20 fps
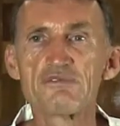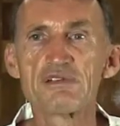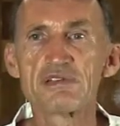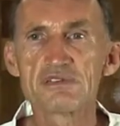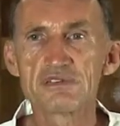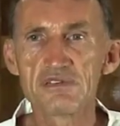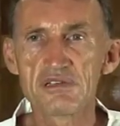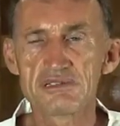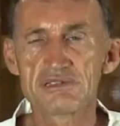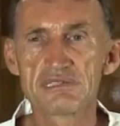
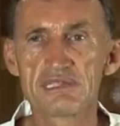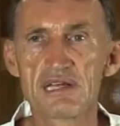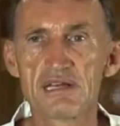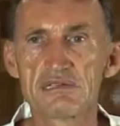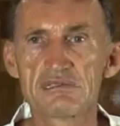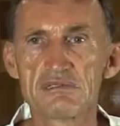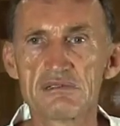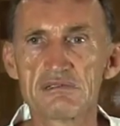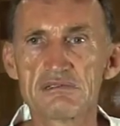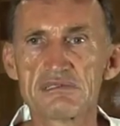with your
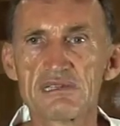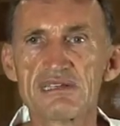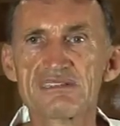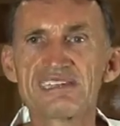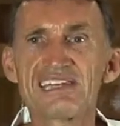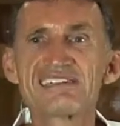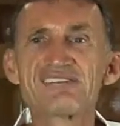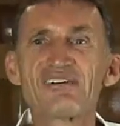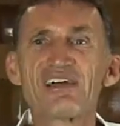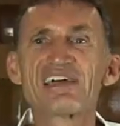status, and
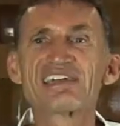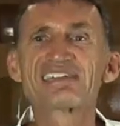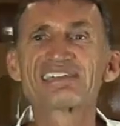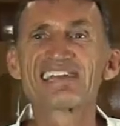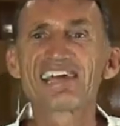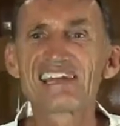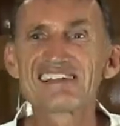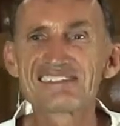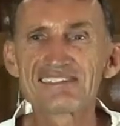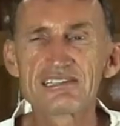then you
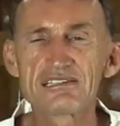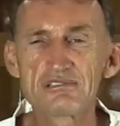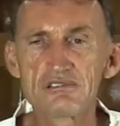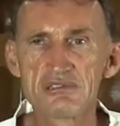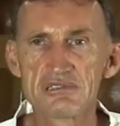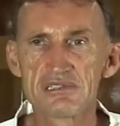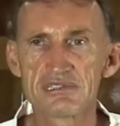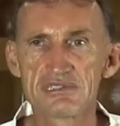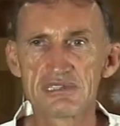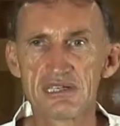attract the
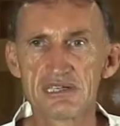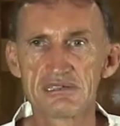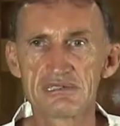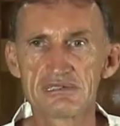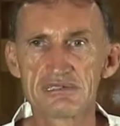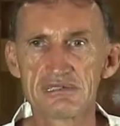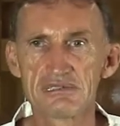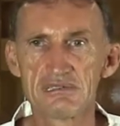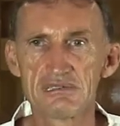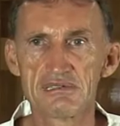good
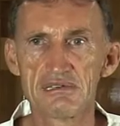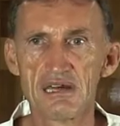things.